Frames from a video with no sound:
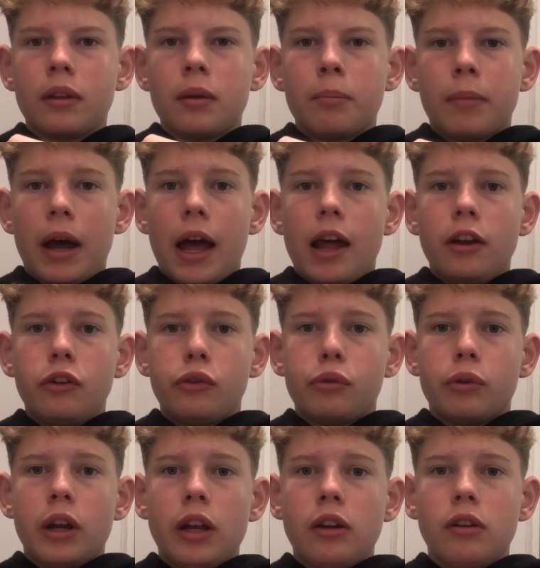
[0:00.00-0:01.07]
hand
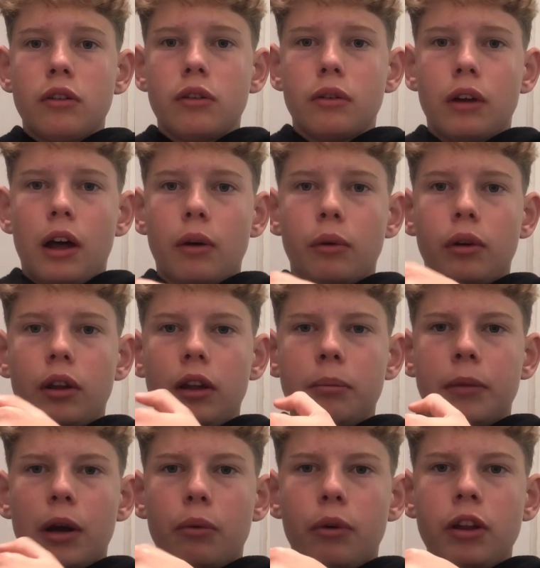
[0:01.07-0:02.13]
straight, so in
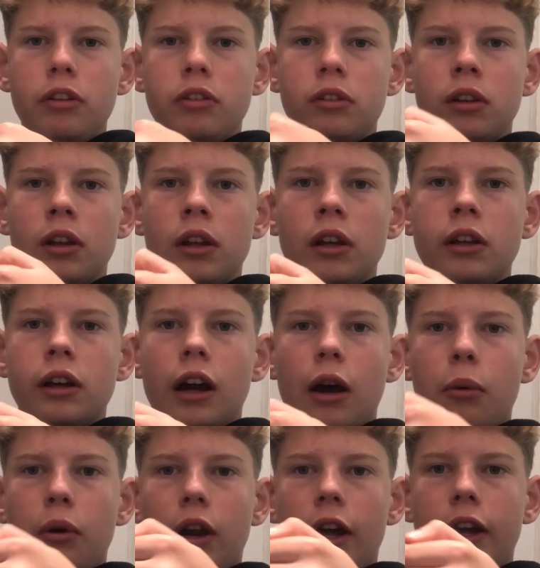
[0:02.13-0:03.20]
my wrist I
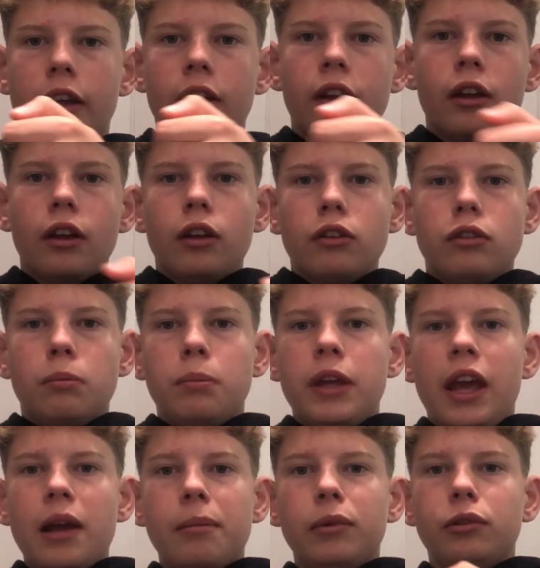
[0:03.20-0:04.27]
would to be
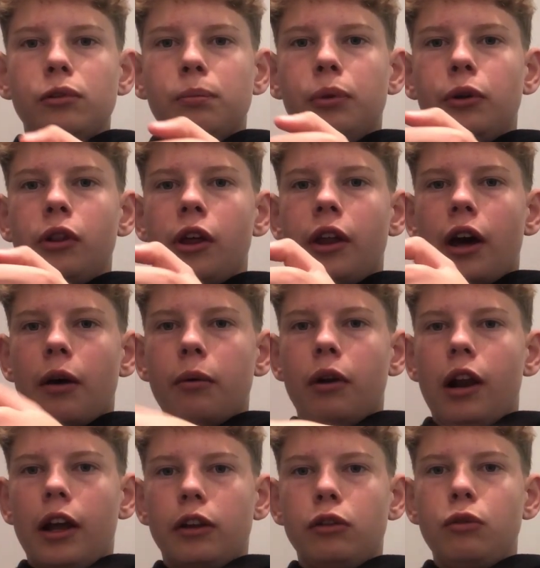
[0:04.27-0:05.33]
able to pull it, I
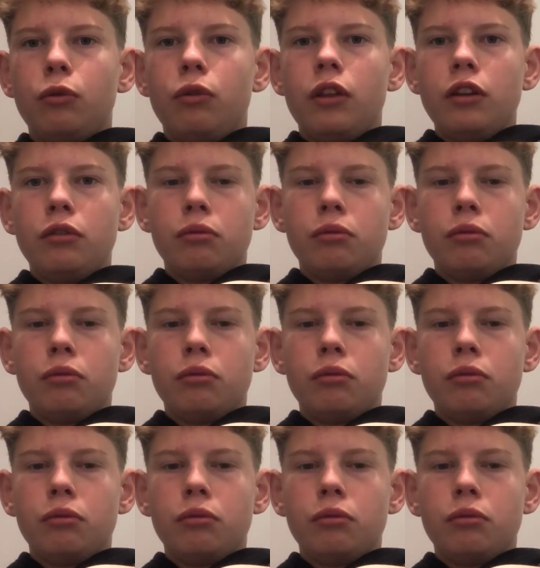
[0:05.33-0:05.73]
would do this